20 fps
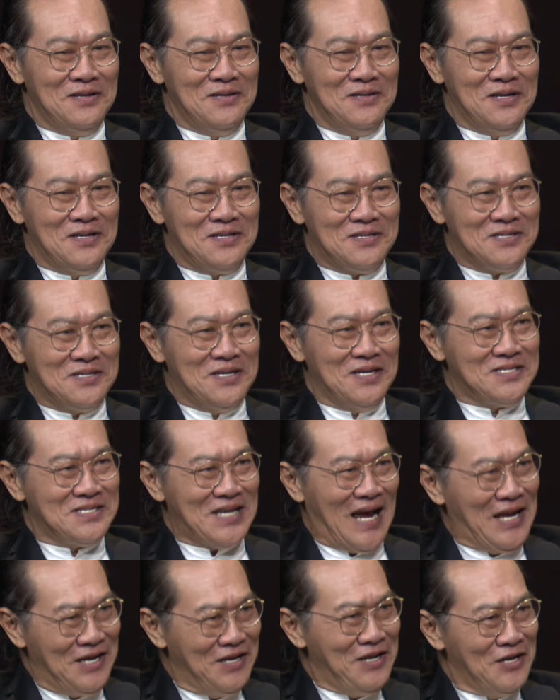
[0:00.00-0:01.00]
the
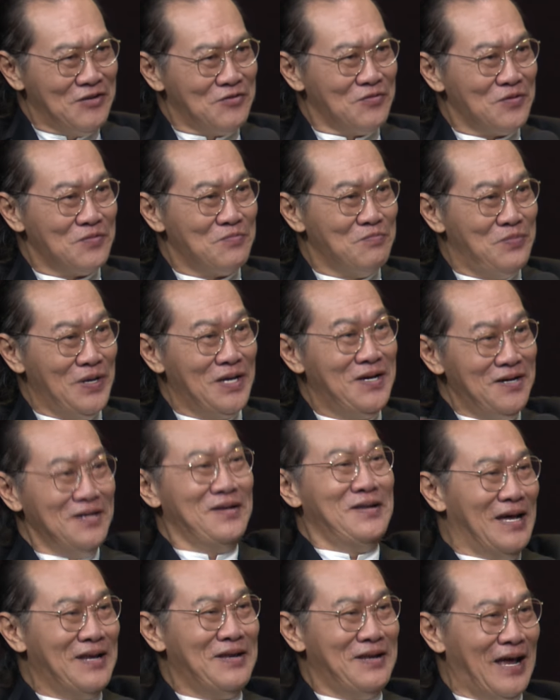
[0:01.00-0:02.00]
signage was bigger
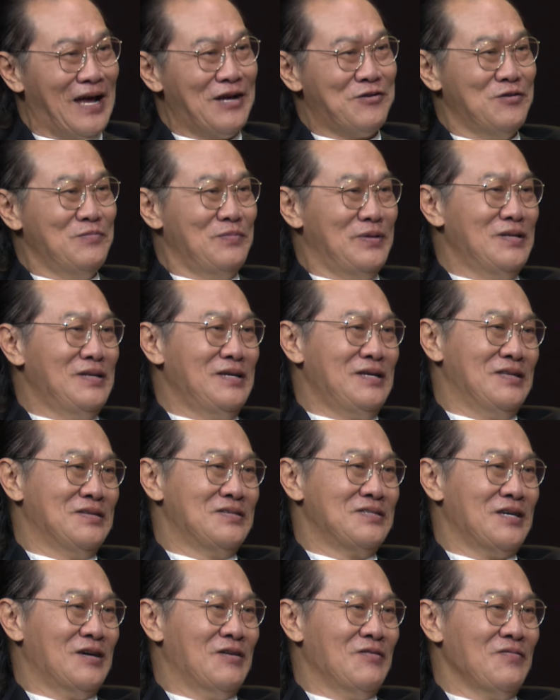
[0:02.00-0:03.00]
than the actual building
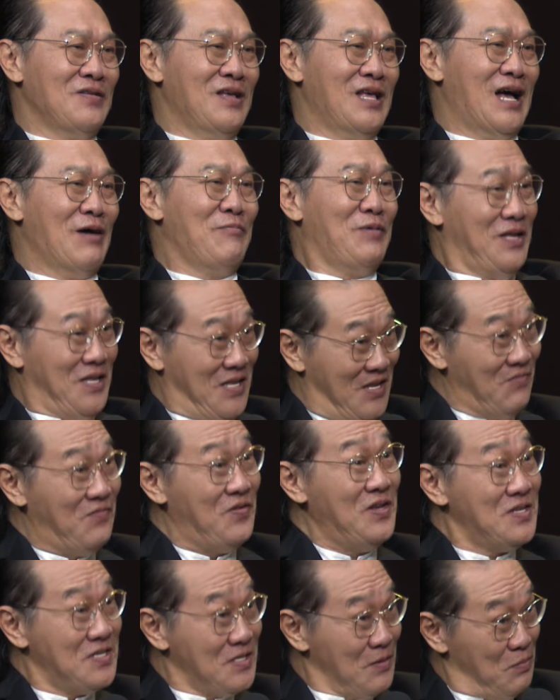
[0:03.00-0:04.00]
itself. I mean, it
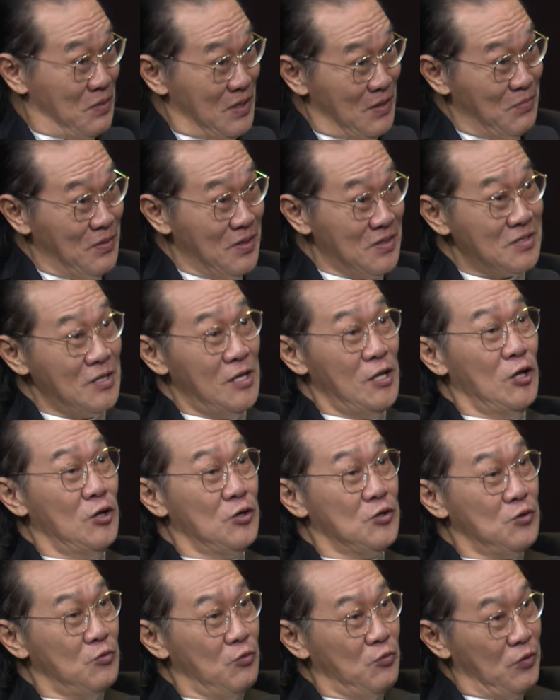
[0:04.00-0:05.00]
defeats the purpose.
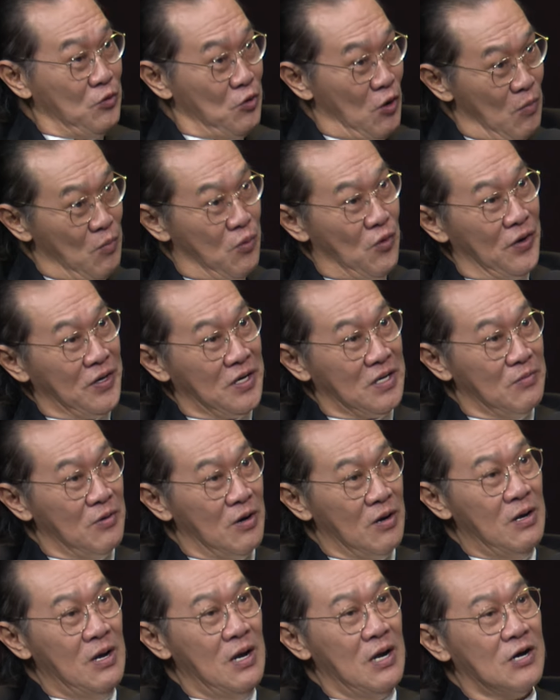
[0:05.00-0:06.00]
So your point
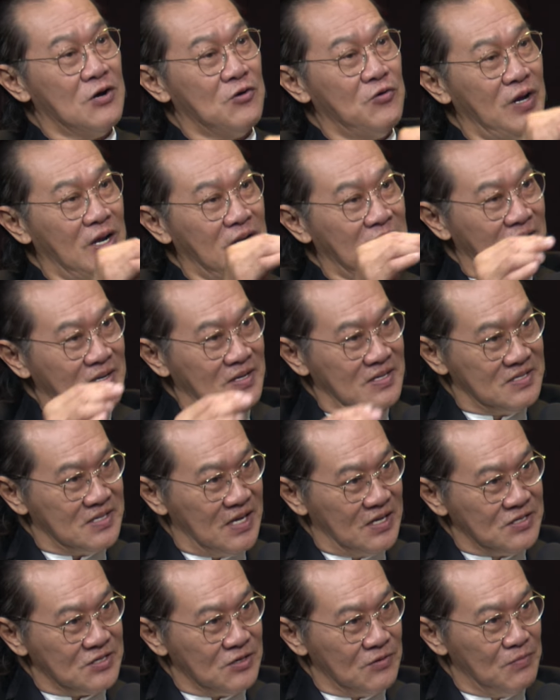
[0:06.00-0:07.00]
about creating this
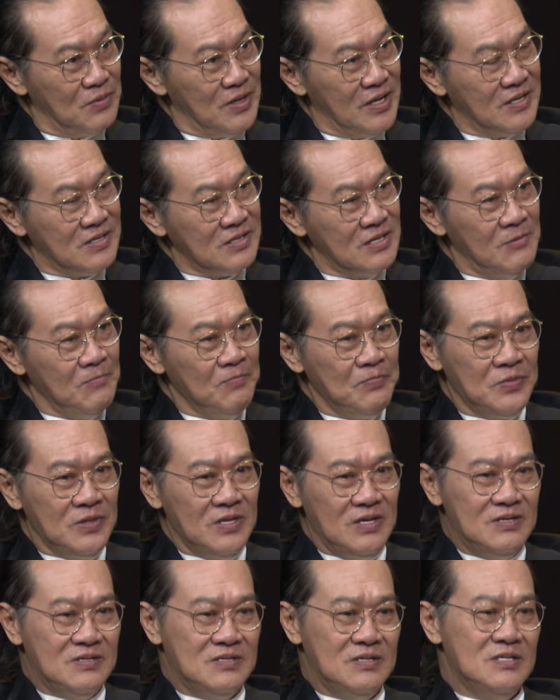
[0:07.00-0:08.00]
sense of place,
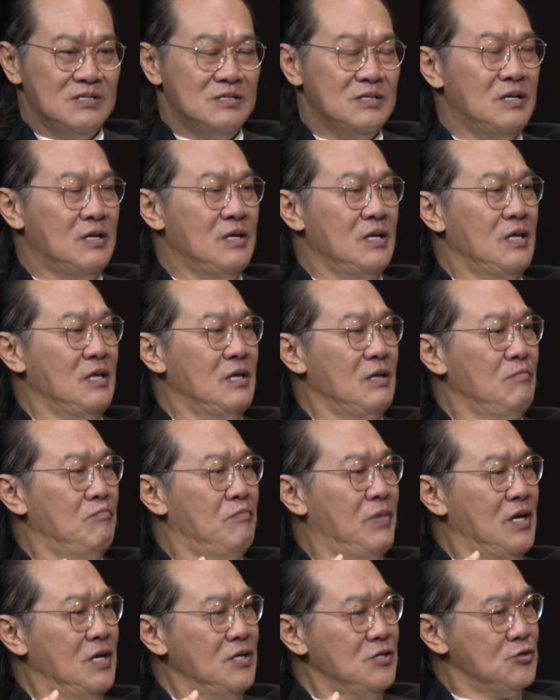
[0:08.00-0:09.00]
it's just
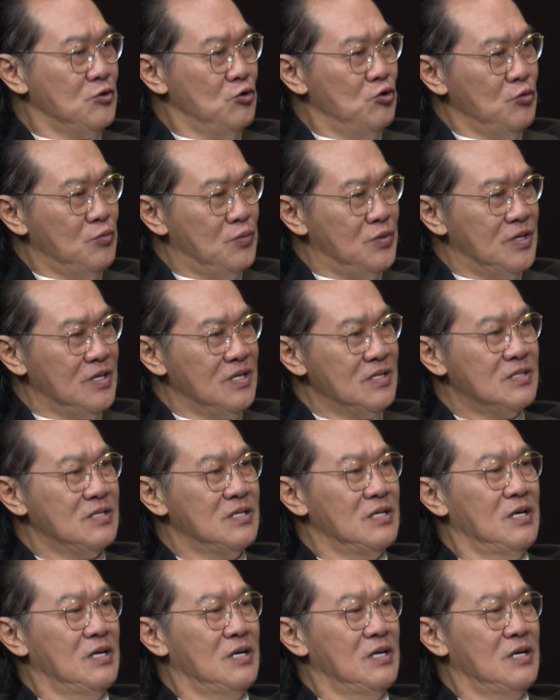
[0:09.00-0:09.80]
make it salubrious.